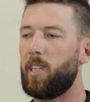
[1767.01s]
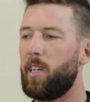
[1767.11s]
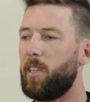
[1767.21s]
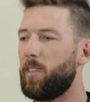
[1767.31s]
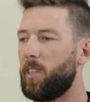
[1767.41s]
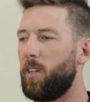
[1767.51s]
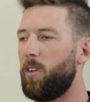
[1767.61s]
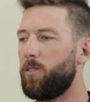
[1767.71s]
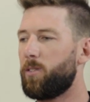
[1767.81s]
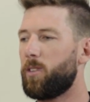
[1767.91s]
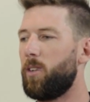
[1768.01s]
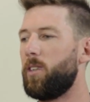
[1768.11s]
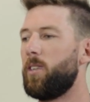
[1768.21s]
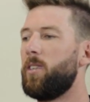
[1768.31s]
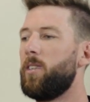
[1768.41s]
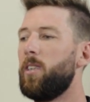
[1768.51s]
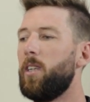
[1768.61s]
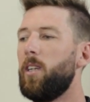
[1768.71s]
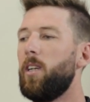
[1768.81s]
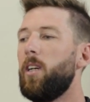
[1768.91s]
How I've gotten
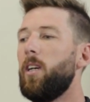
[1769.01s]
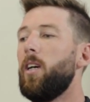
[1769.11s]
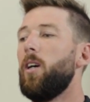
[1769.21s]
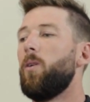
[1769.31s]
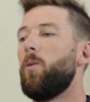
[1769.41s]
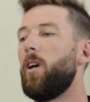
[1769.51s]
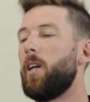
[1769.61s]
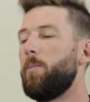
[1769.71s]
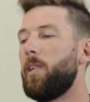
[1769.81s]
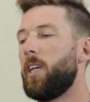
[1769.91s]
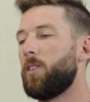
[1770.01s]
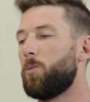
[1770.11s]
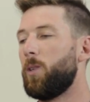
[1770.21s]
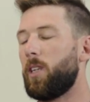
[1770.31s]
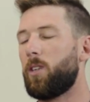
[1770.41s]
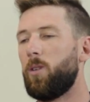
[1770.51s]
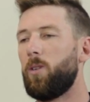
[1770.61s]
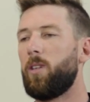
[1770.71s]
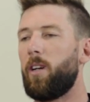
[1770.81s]
where I am now is really cool.